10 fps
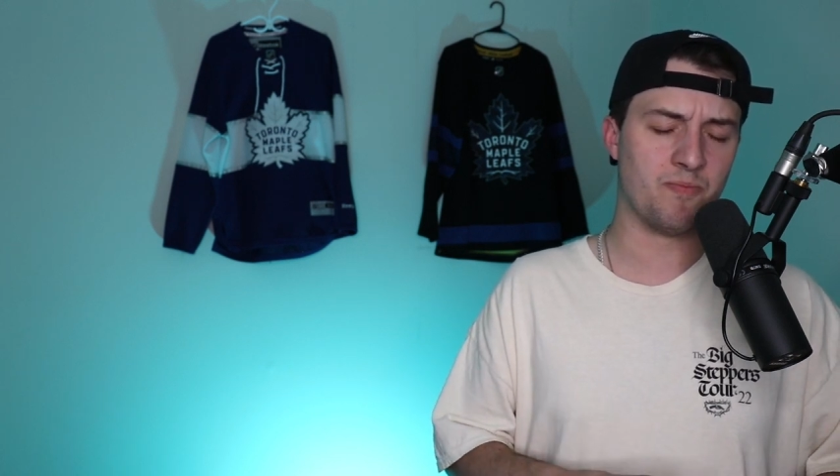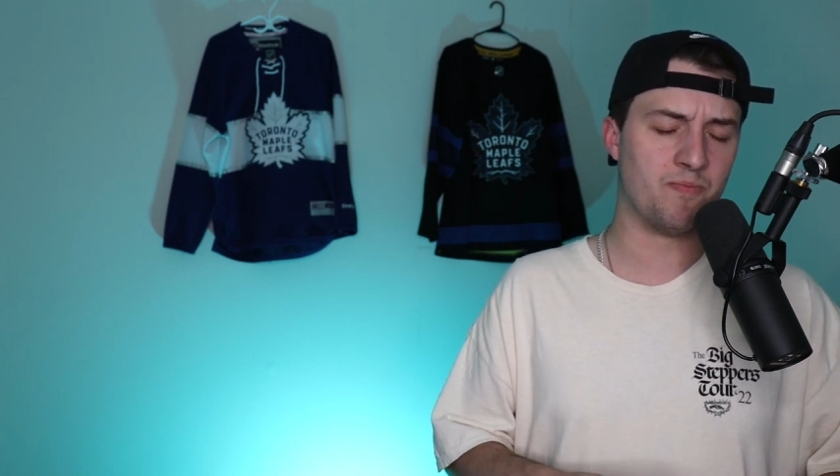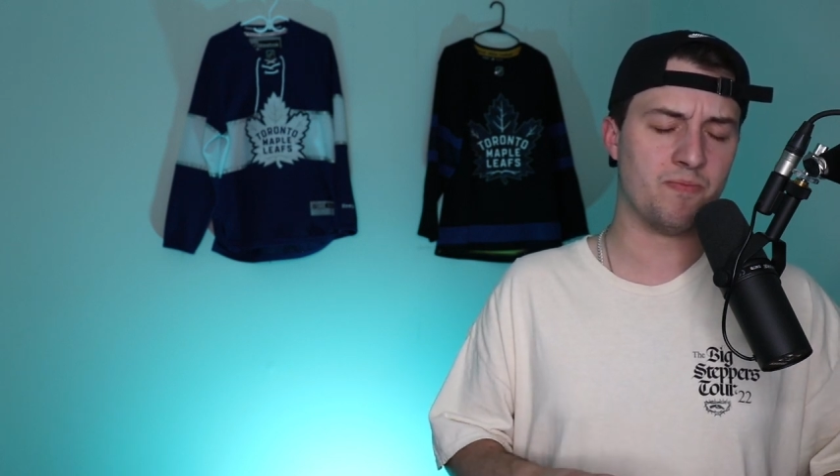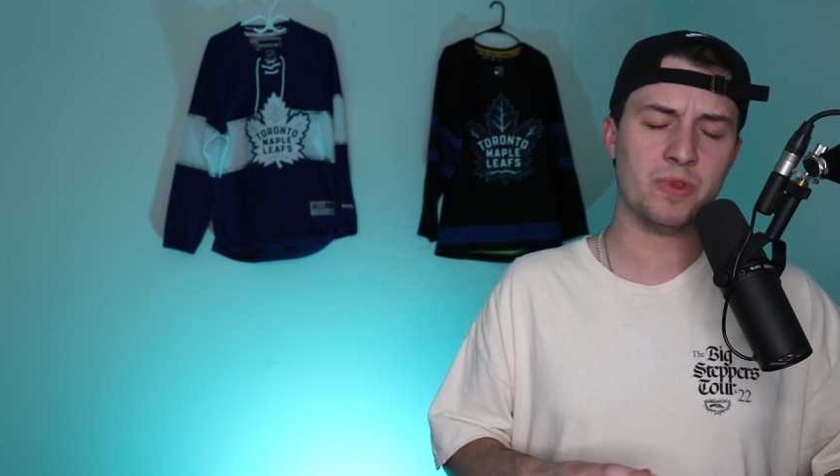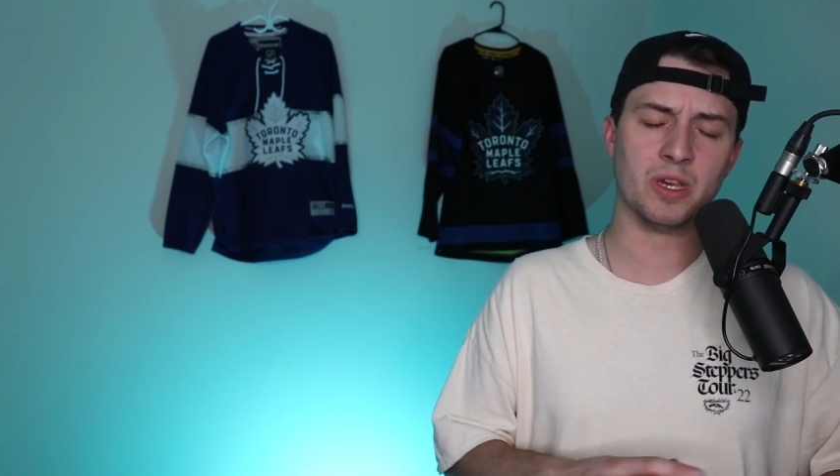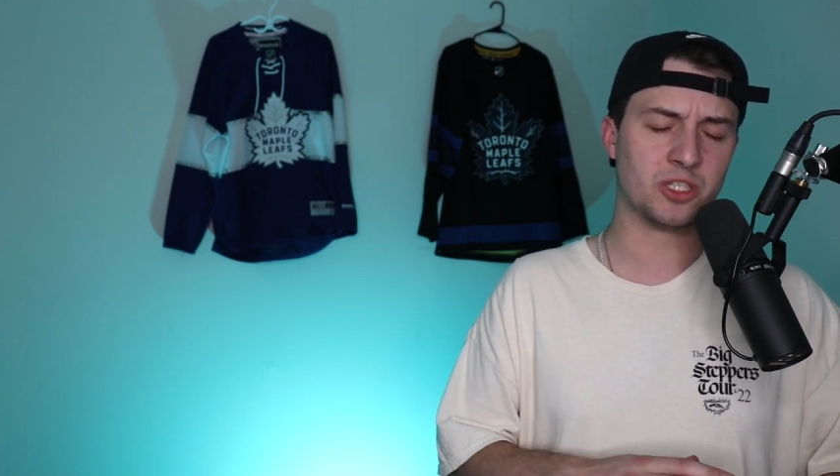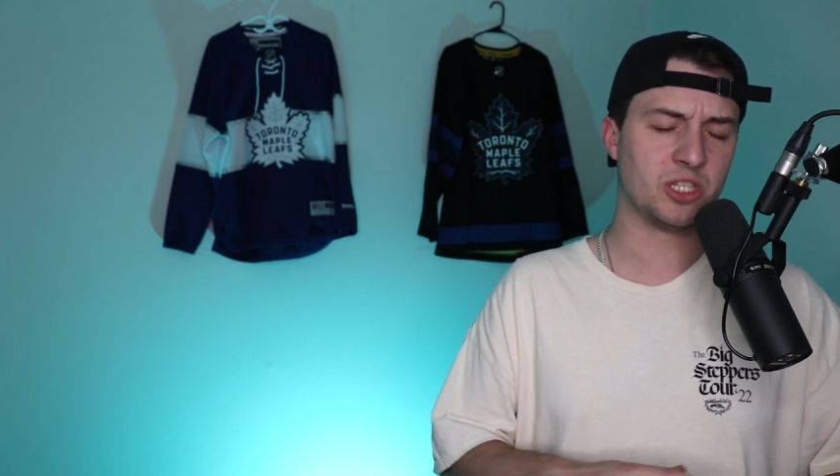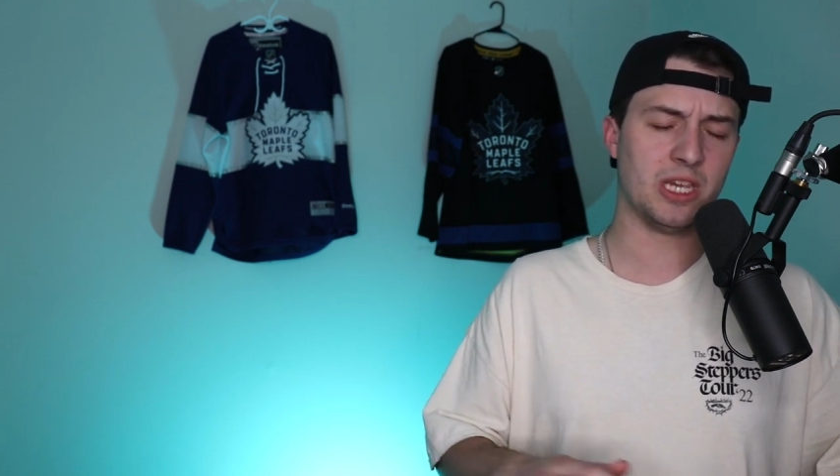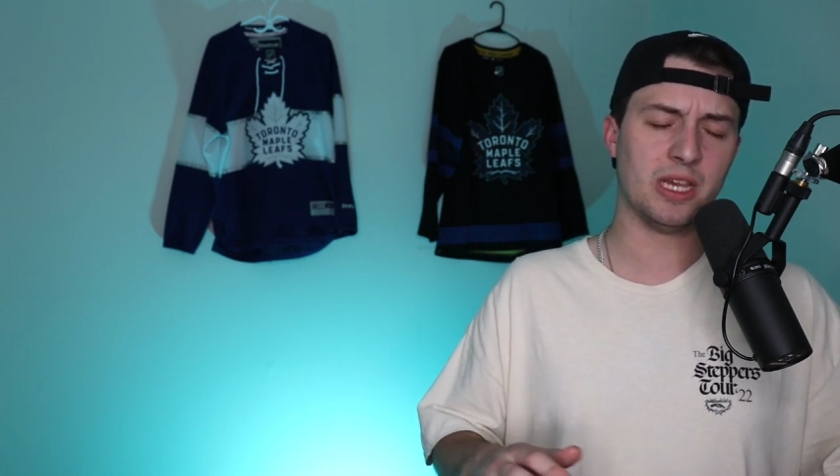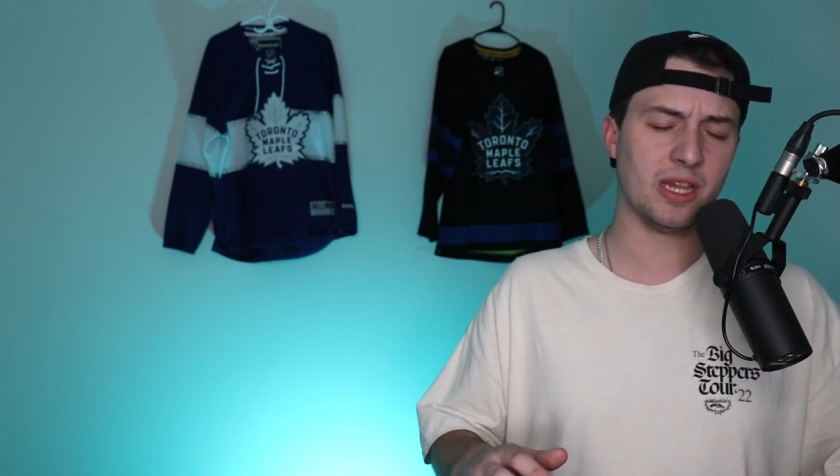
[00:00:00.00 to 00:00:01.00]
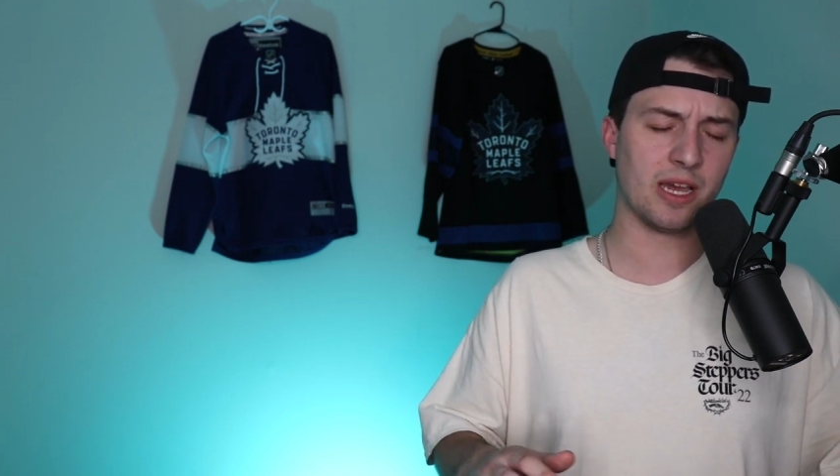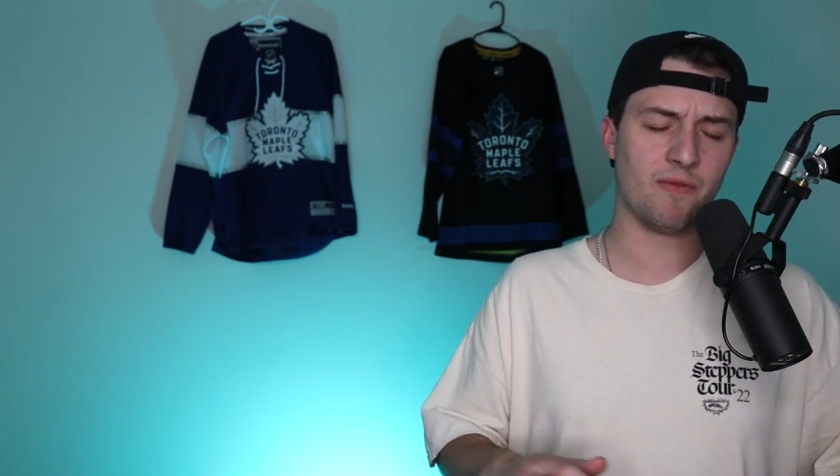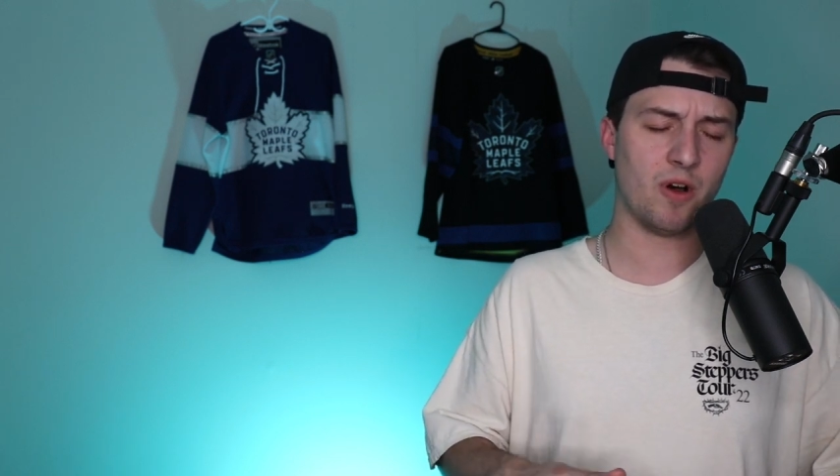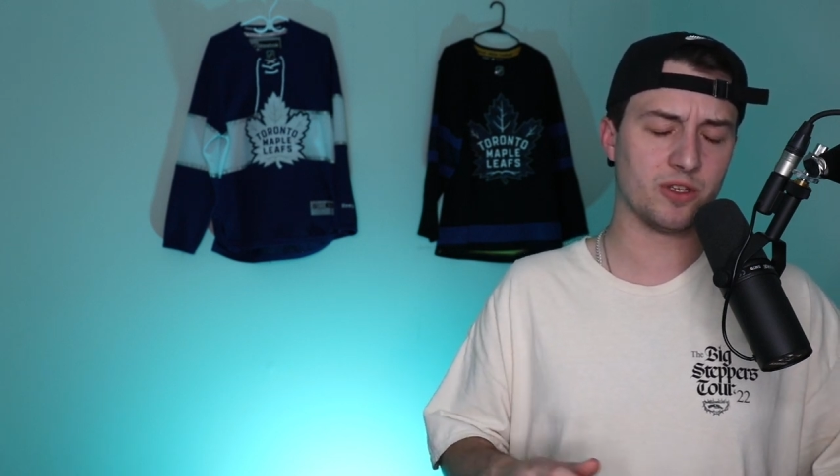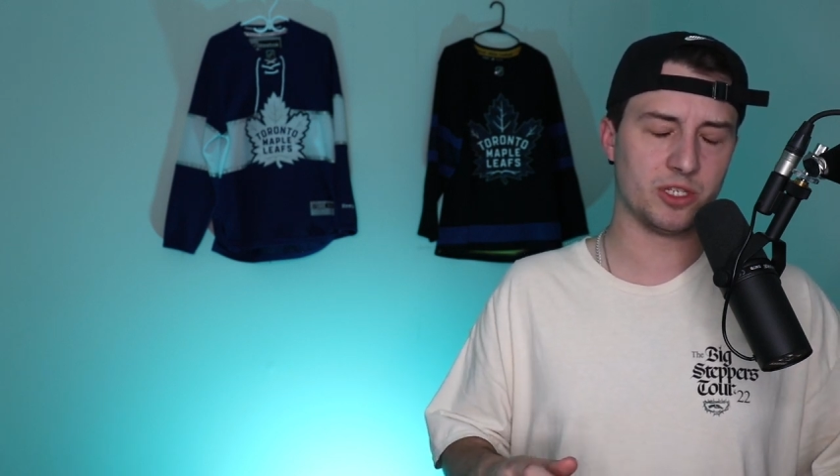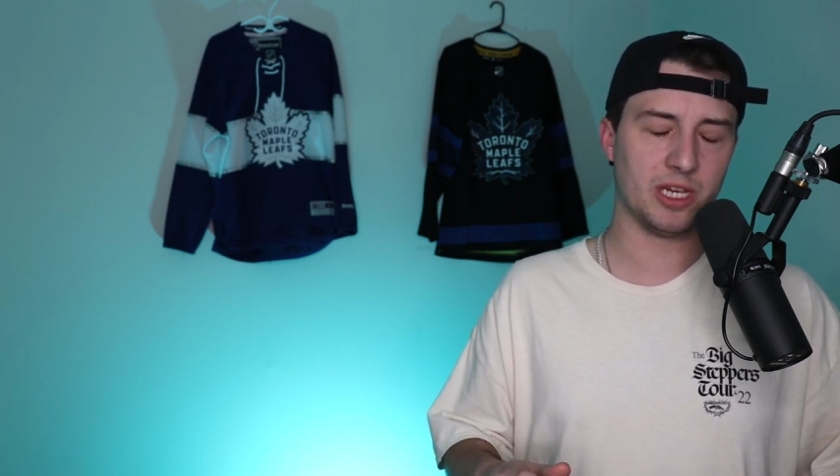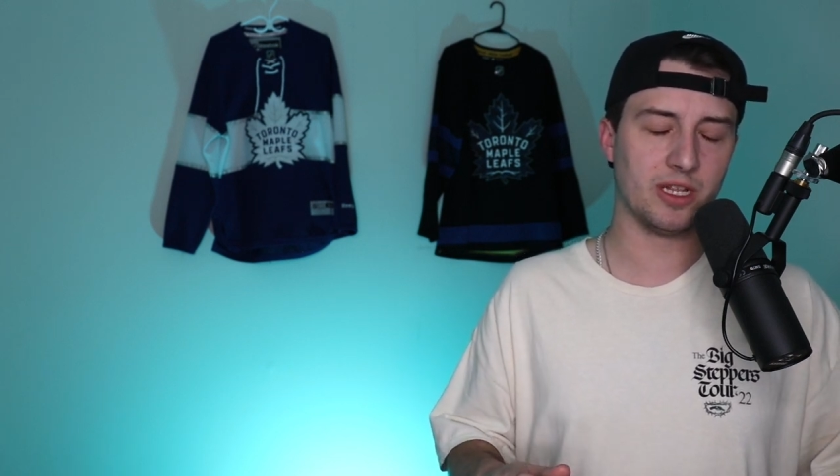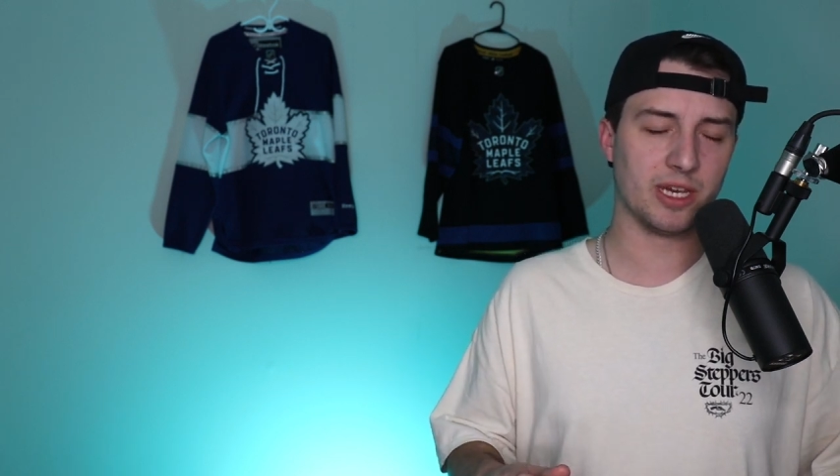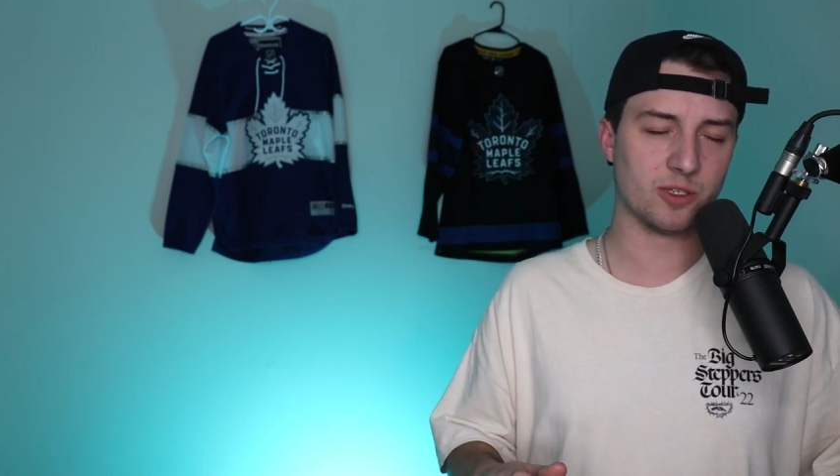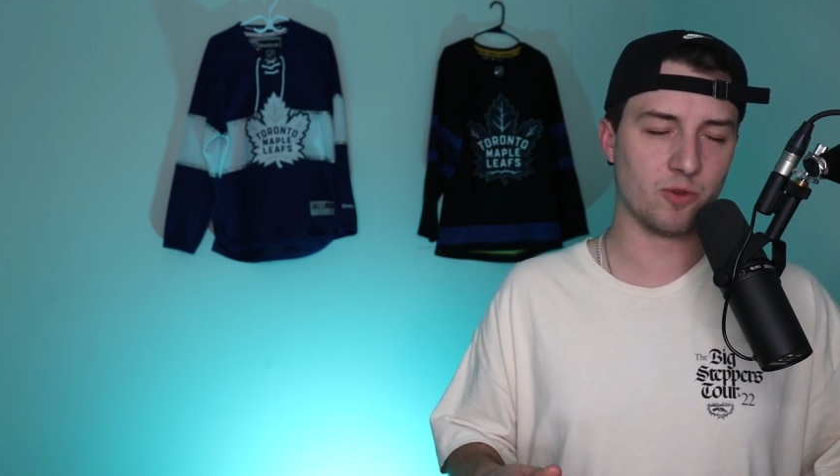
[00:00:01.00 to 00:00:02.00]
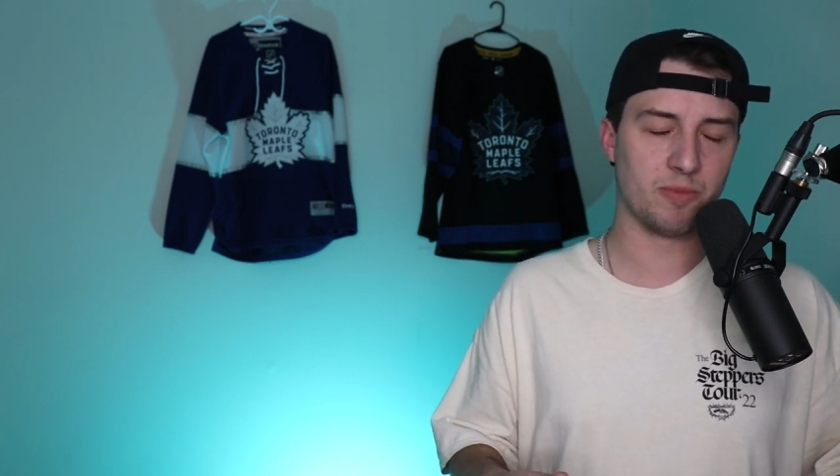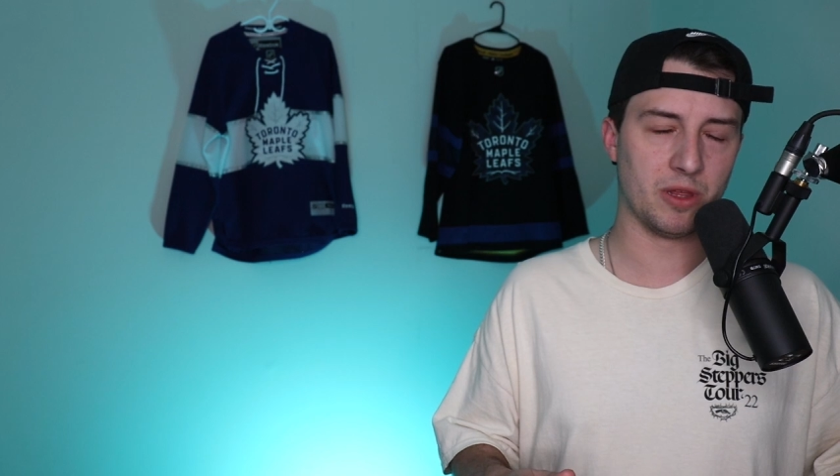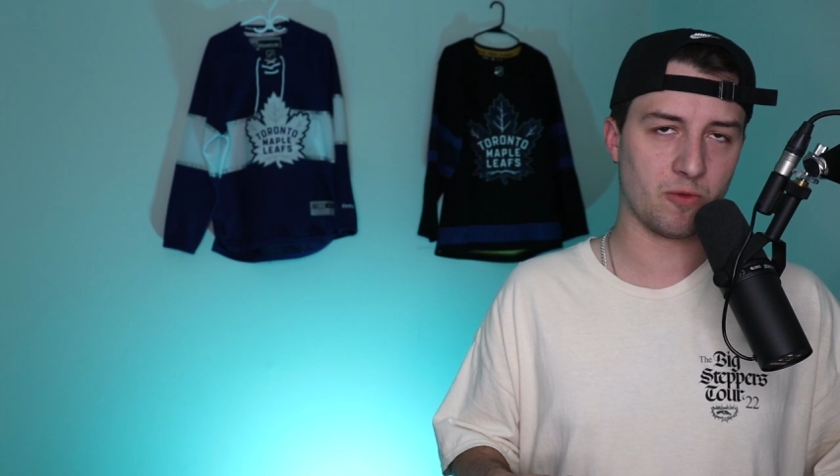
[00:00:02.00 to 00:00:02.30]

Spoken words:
The ceiling of all ceilings would be